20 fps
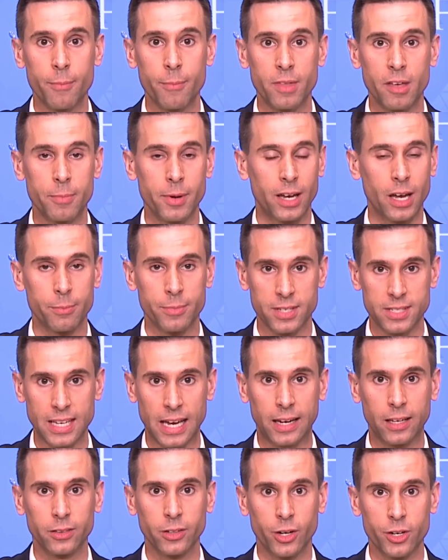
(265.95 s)
They've become the
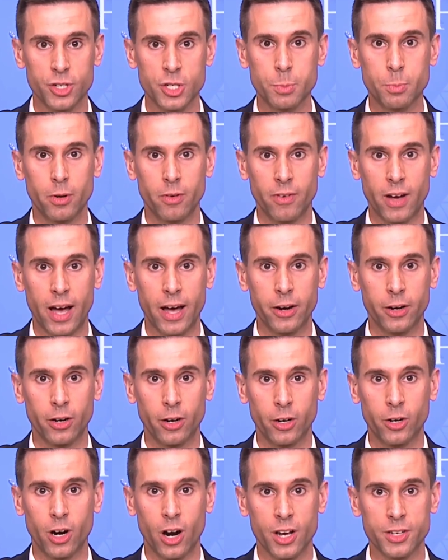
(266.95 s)
second largest
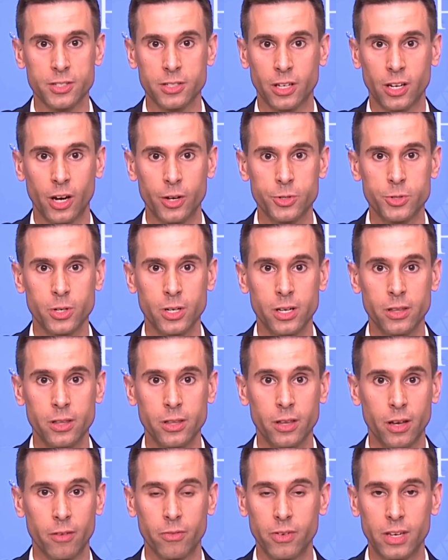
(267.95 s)
provider across the country.
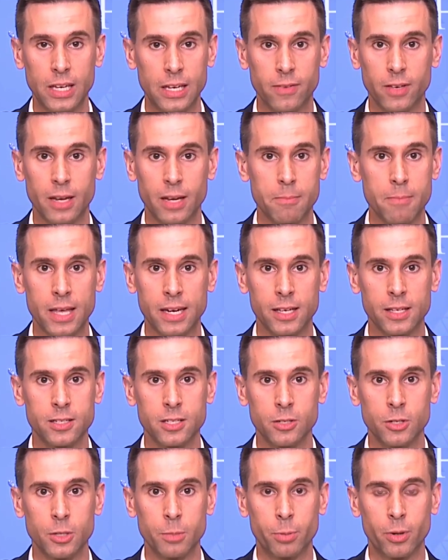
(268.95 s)
They've even admitted
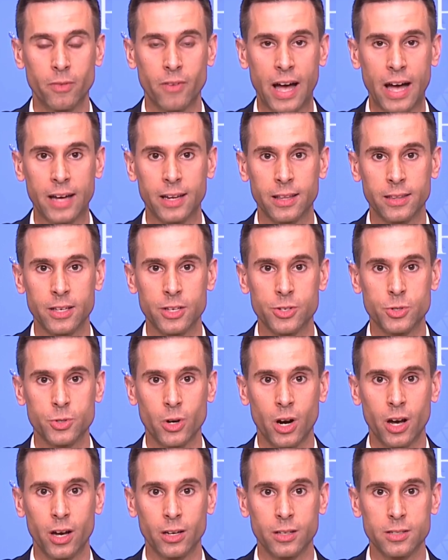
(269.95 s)
to providing these
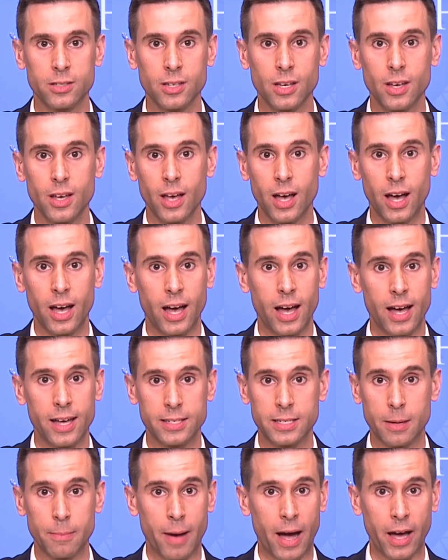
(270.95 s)
drugs
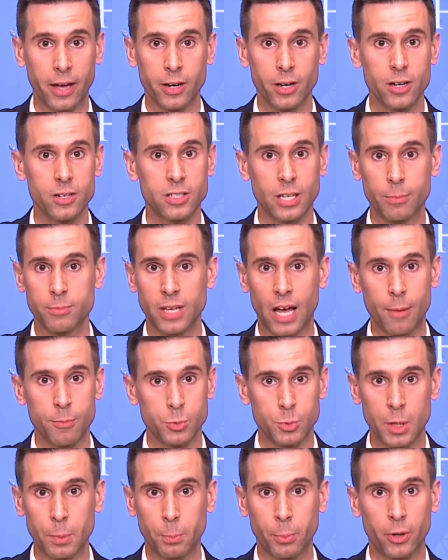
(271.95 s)
to minors,
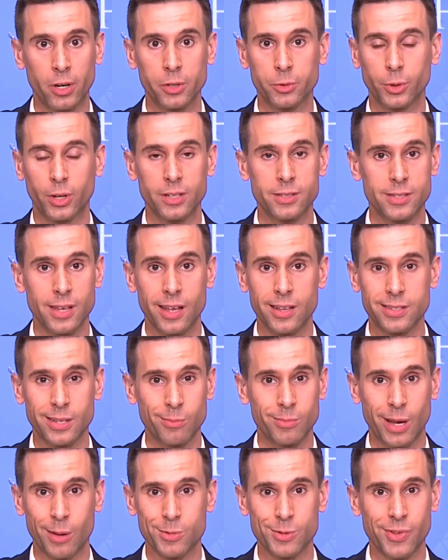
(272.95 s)
sometimes with parental consent,
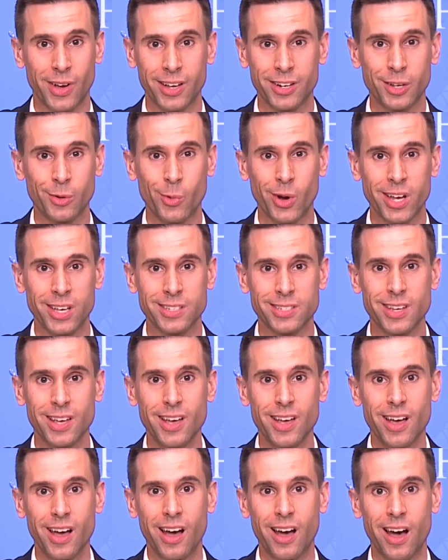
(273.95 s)
sometimes finding ways
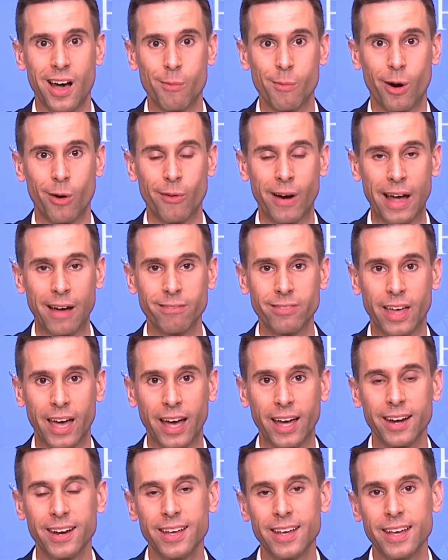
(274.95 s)
around
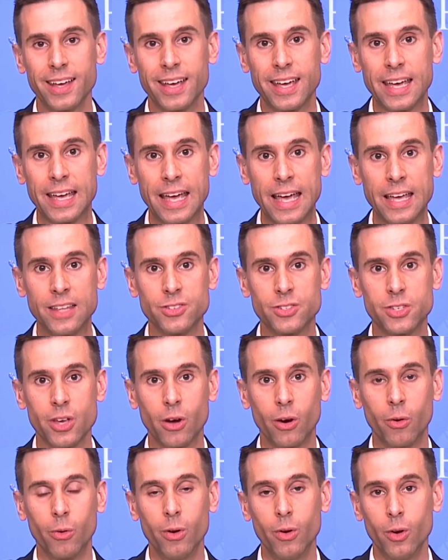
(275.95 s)
that. And
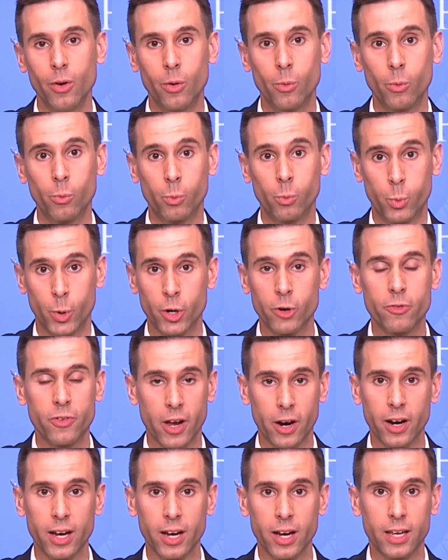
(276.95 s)
so we're
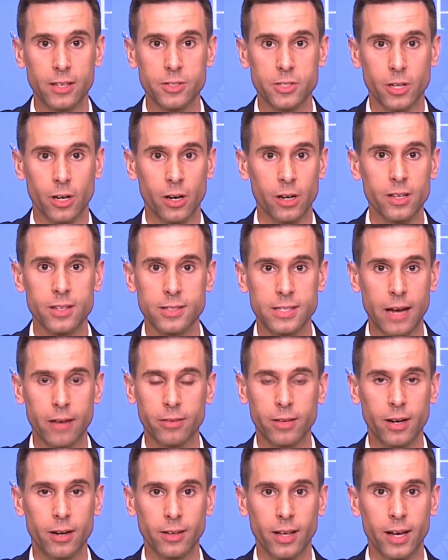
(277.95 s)
very concerned, and
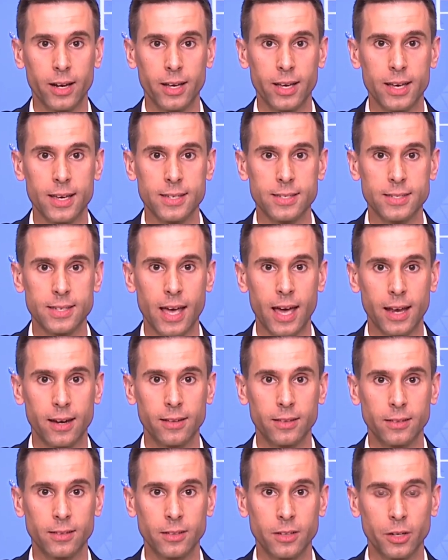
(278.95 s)
South Carolina has
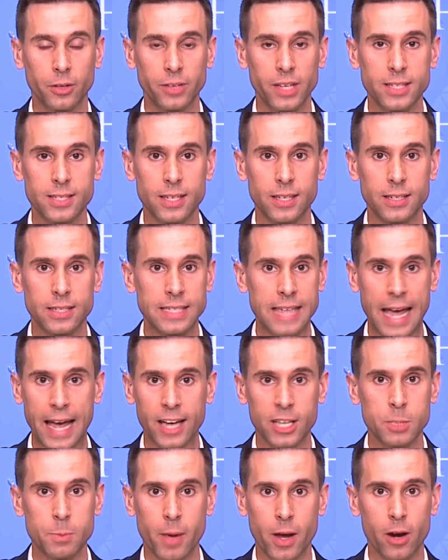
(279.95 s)
said, listen,
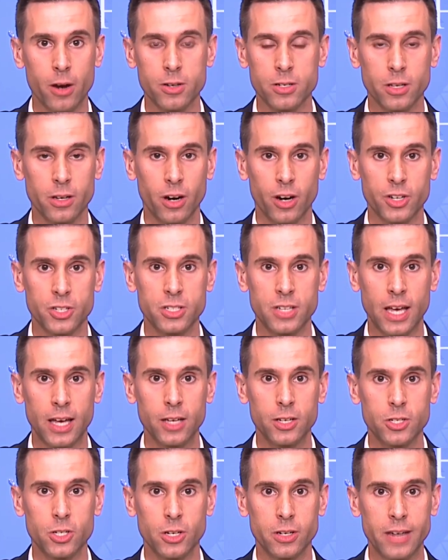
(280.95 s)
taxpayers in our
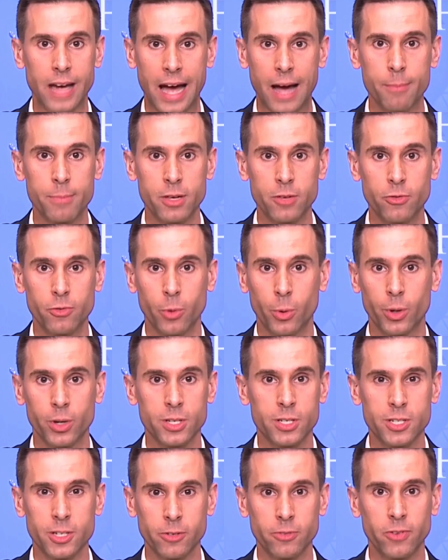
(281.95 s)
state should not be
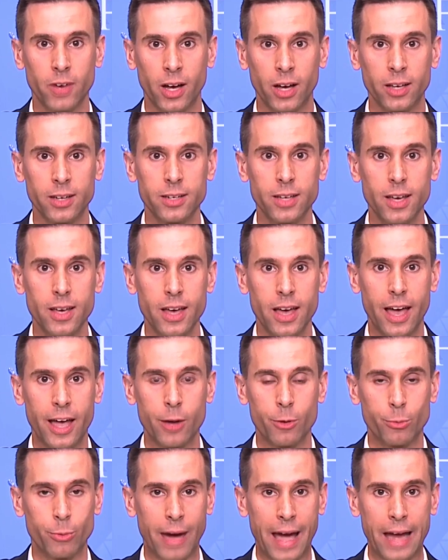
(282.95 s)
forced to fund
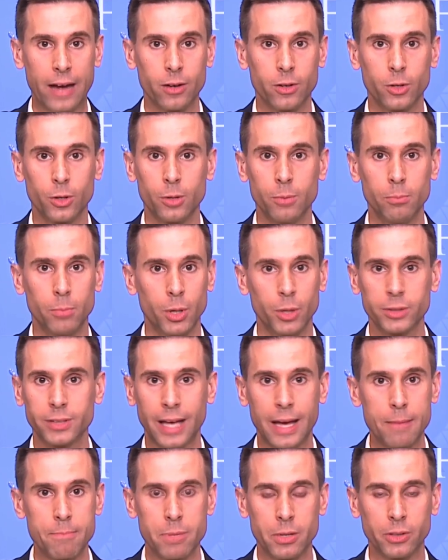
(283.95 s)
a radical
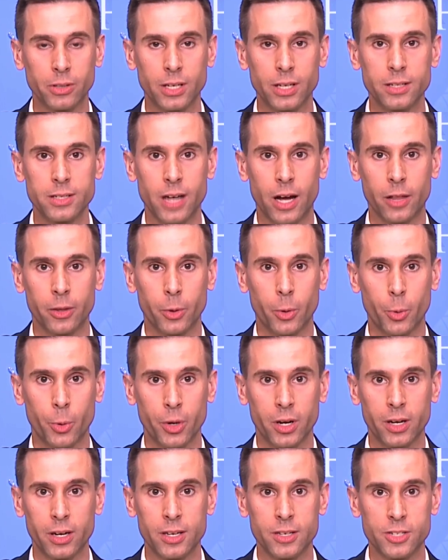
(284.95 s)
multi-billion-dollar
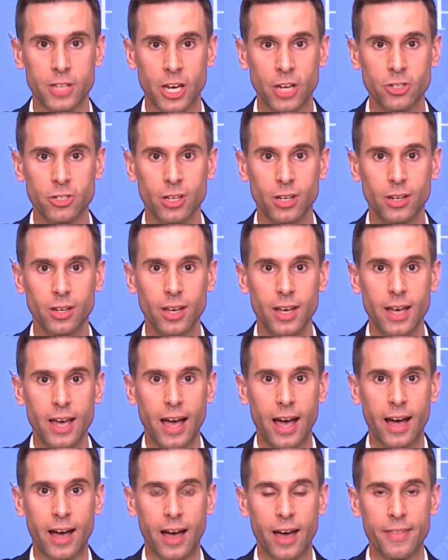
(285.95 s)
organization
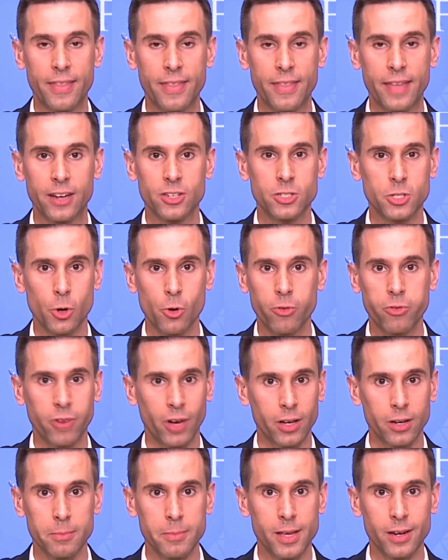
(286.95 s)
that is so
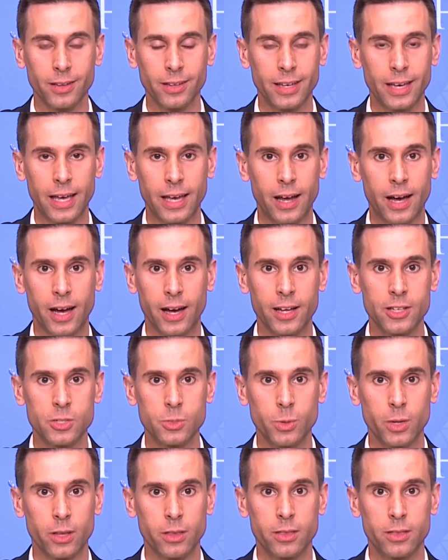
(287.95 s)
fundamentally at
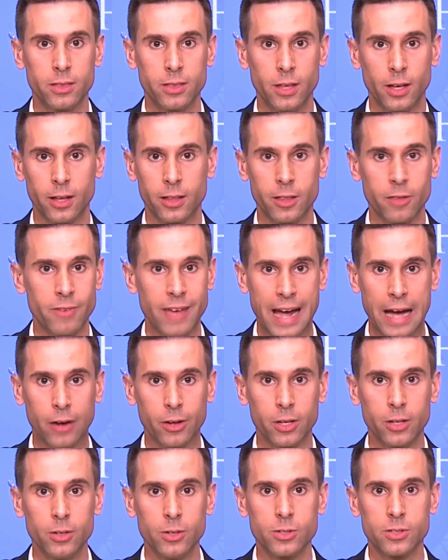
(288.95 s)
odds with the
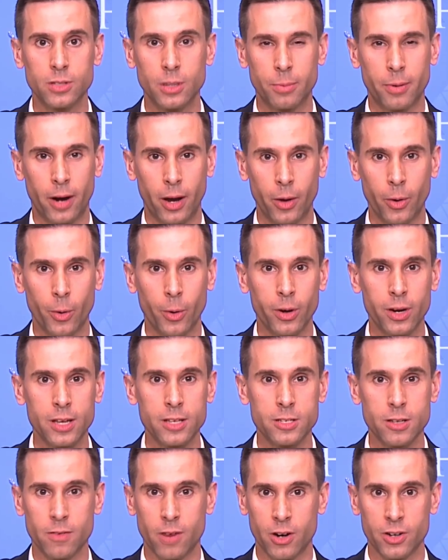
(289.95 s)
values and the
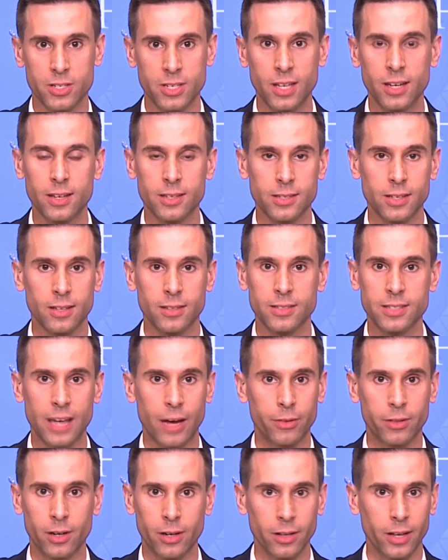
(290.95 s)
priorities of our citizens.
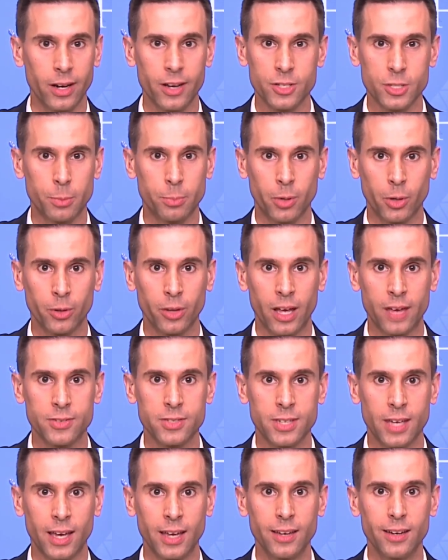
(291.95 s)
South Carolina is a pro-life
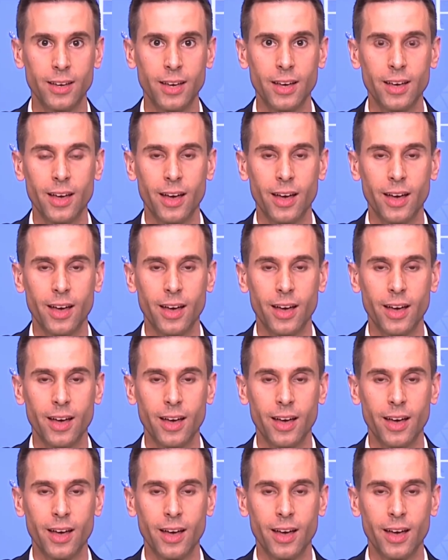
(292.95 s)
state.